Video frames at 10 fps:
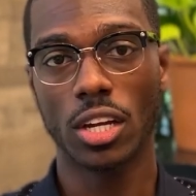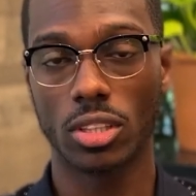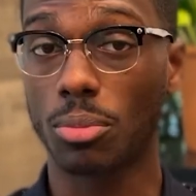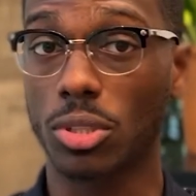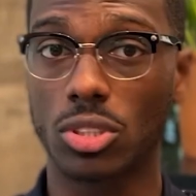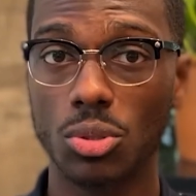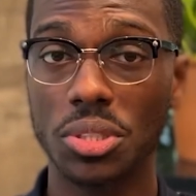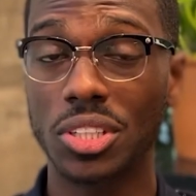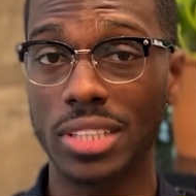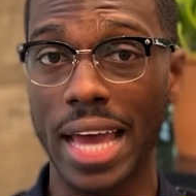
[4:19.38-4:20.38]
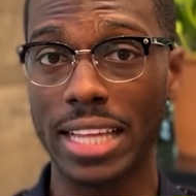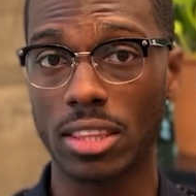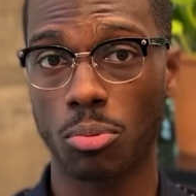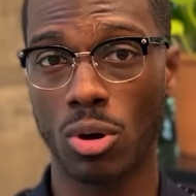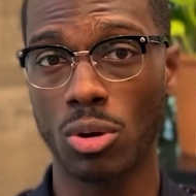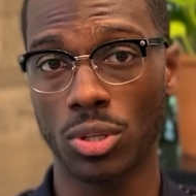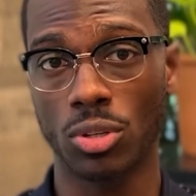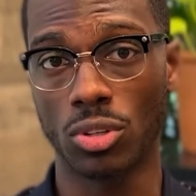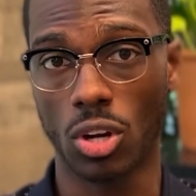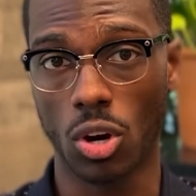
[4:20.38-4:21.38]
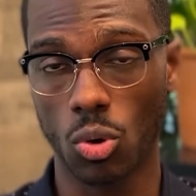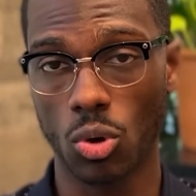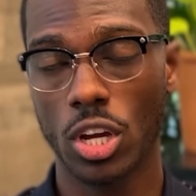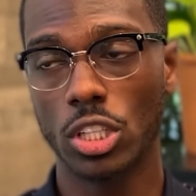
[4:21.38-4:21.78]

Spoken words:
Number two, you're just at the point where you